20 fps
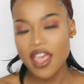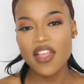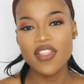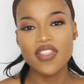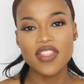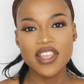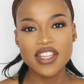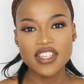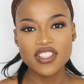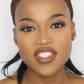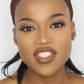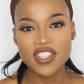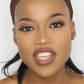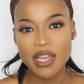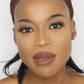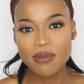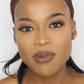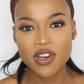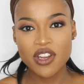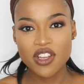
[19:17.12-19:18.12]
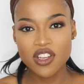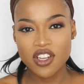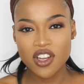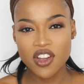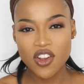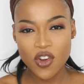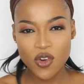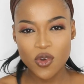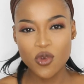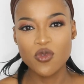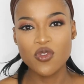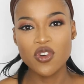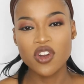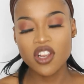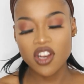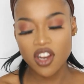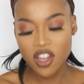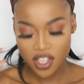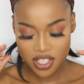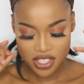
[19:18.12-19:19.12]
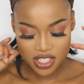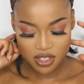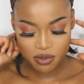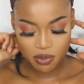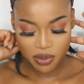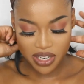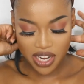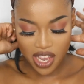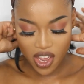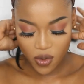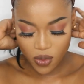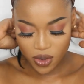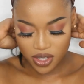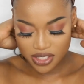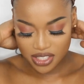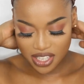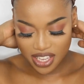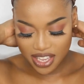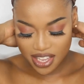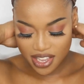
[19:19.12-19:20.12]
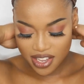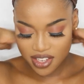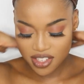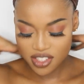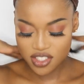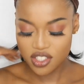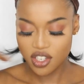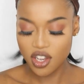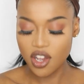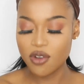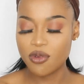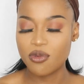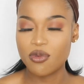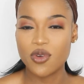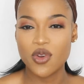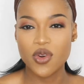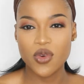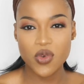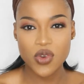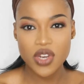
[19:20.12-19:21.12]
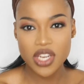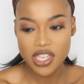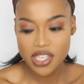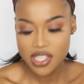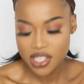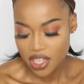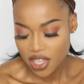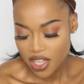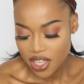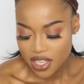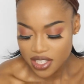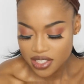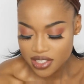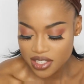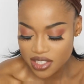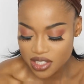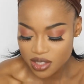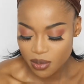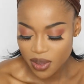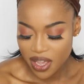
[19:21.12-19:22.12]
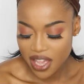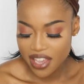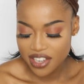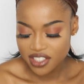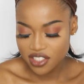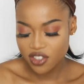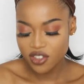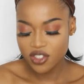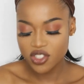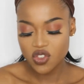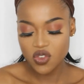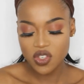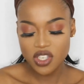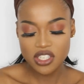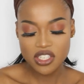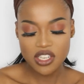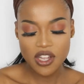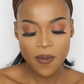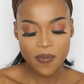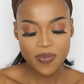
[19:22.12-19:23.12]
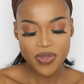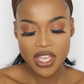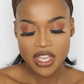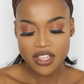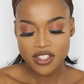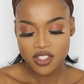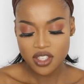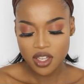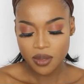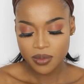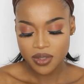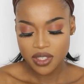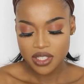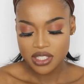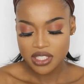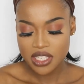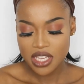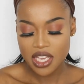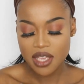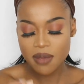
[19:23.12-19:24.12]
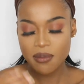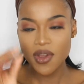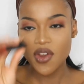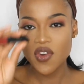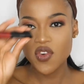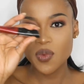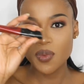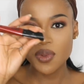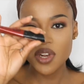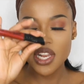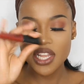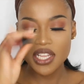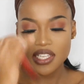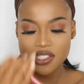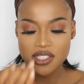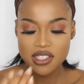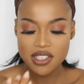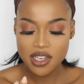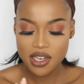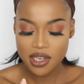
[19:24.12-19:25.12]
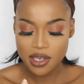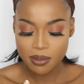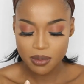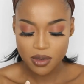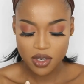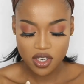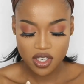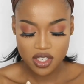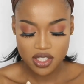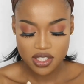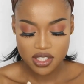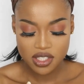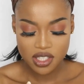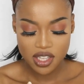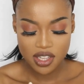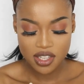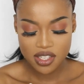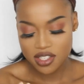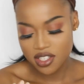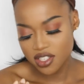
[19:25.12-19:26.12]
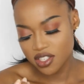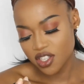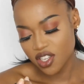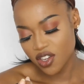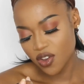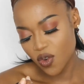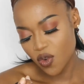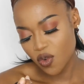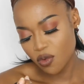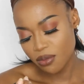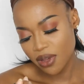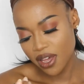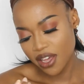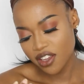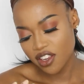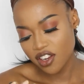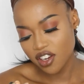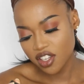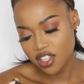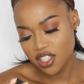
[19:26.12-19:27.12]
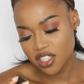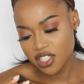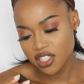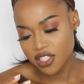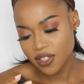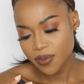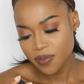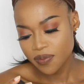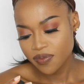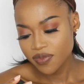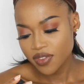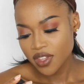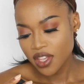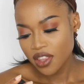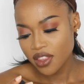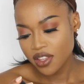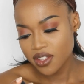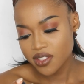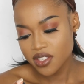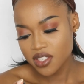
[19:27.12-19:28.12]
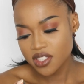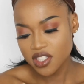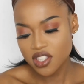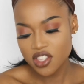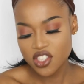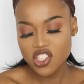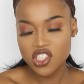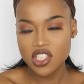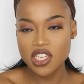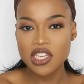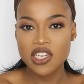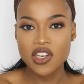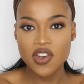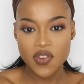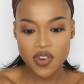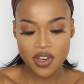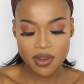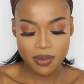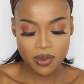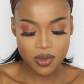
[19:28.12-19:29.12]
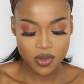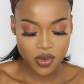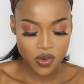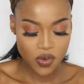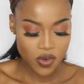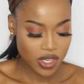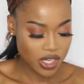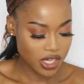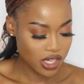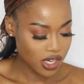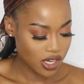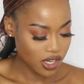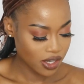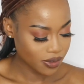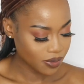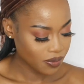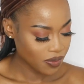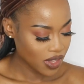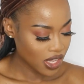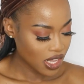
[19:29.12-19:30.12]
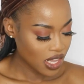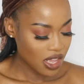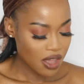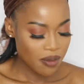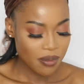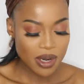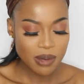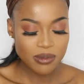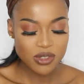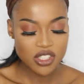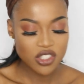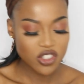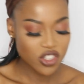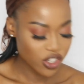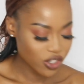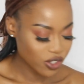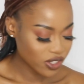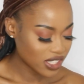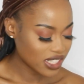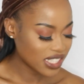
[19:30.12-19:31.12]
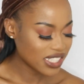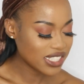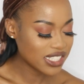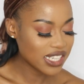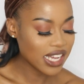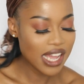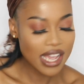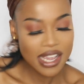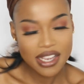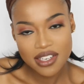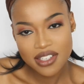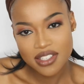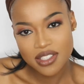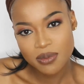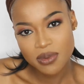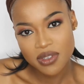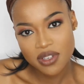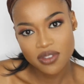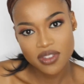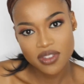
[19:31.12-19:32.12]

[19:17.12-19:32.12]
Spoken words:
And then today I'm gonna go for gloss, but I want a hint of red since my eyeshadow is red. So I'm gonna take my Rimmel London lip gloss, and this is the Oh My gloss. This is in the shade Rebel Red, but I'm just gonna use the tiniest bit of